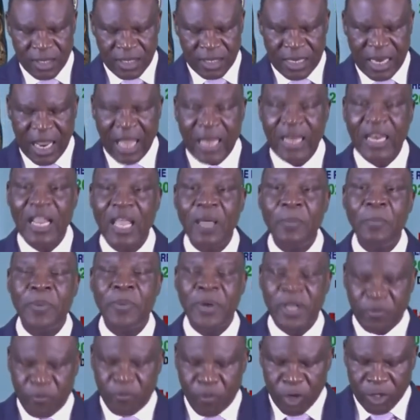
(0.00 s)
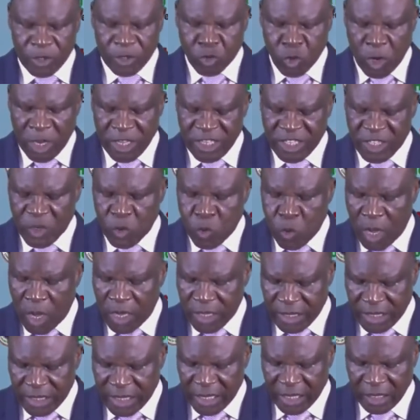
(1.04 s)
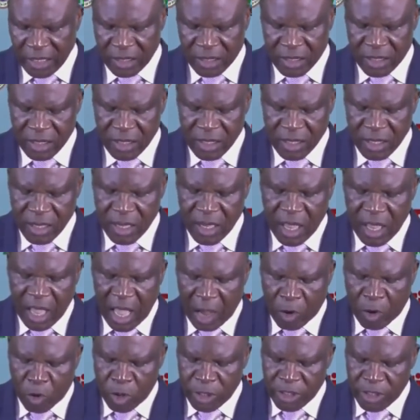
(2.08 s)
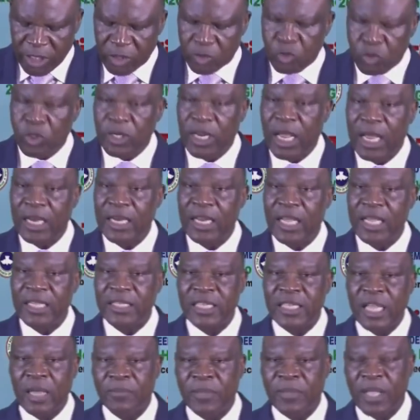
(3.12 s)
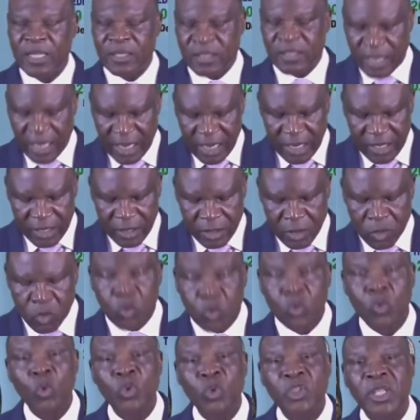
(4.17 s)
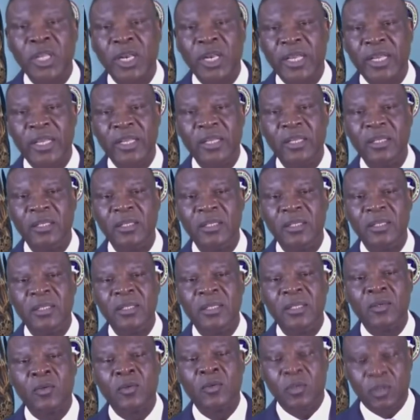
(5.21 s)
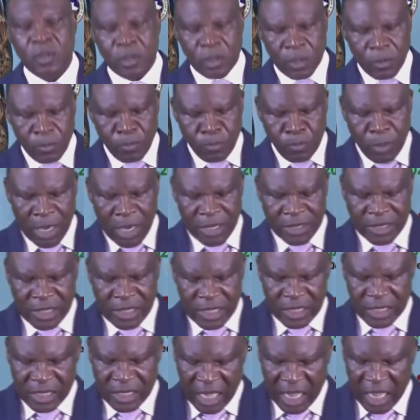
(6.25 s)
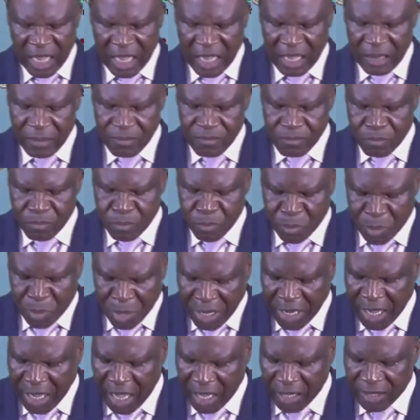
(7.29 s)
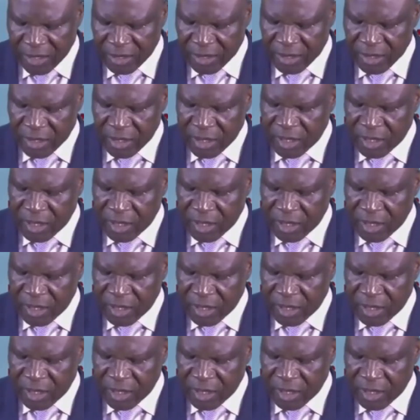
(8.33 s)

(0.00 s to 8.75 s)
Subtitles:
Daniel prayed for 21 days. According to Daniel chapter 10, 2 to 3. Persistent prayers.